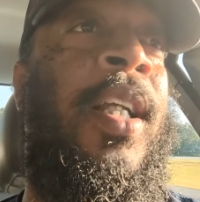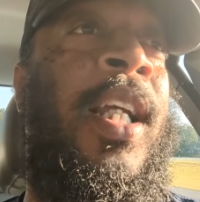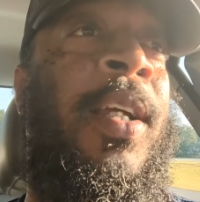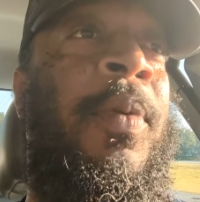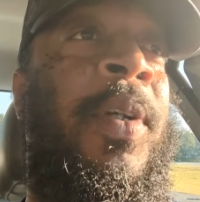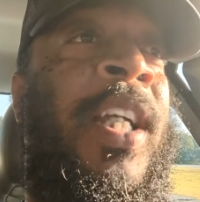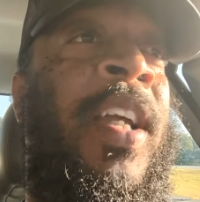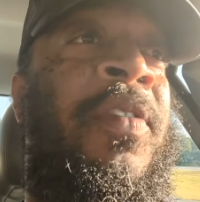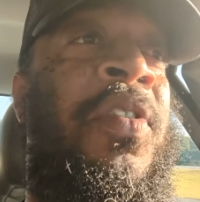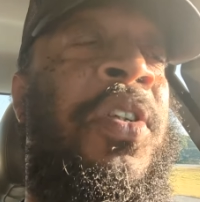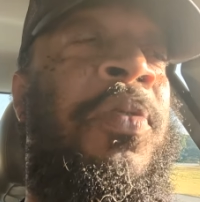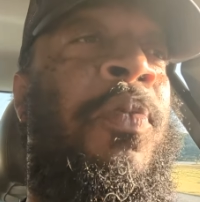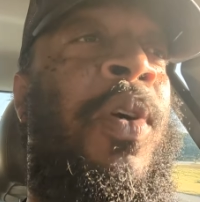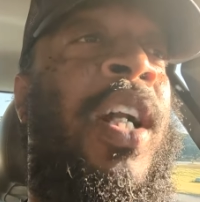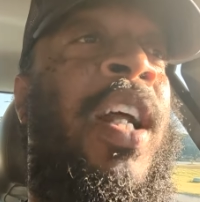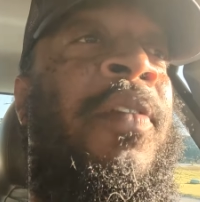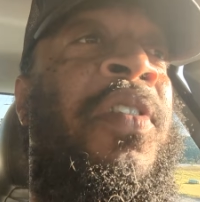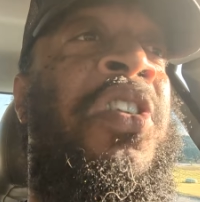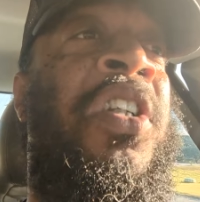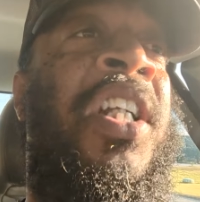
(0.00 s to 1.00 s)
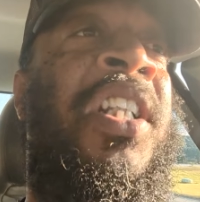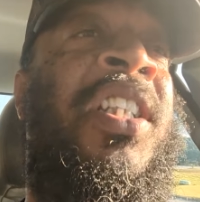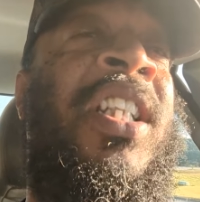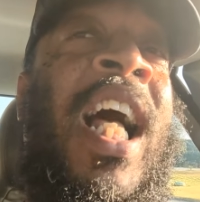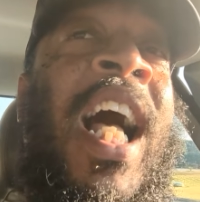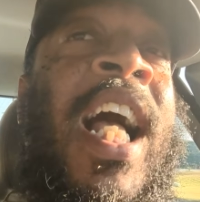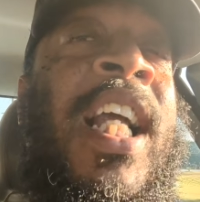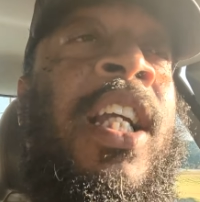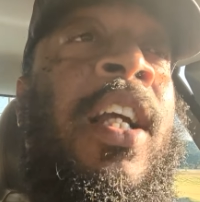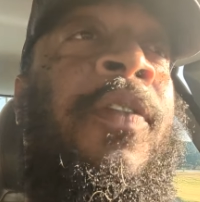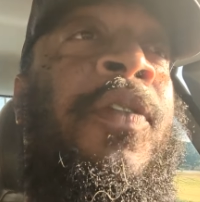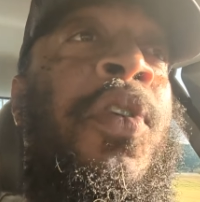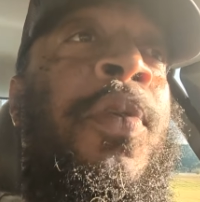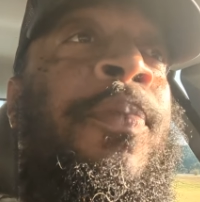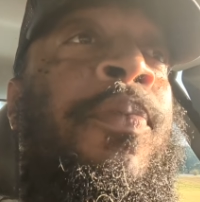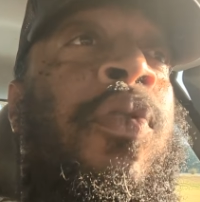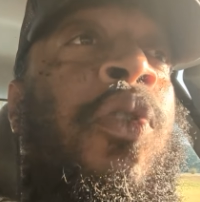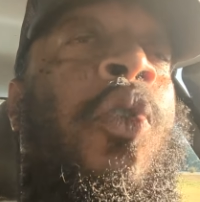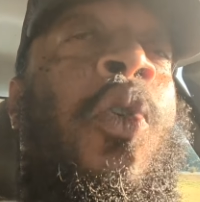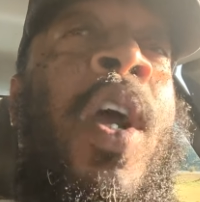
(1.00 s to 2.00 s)
he will give you whatever you desire if you
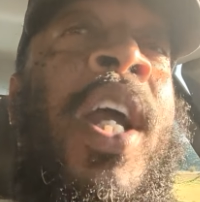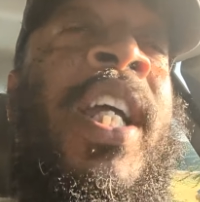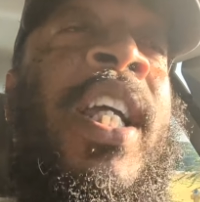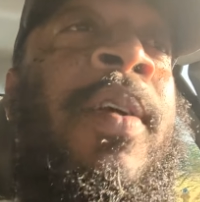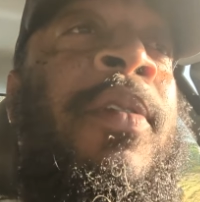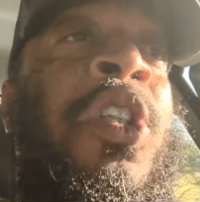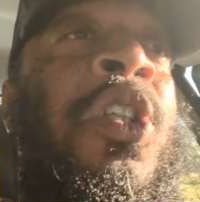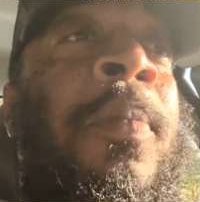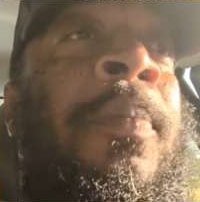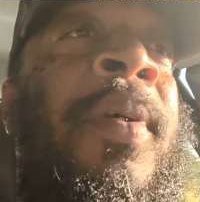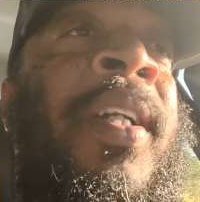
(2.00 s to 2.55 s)
pray and you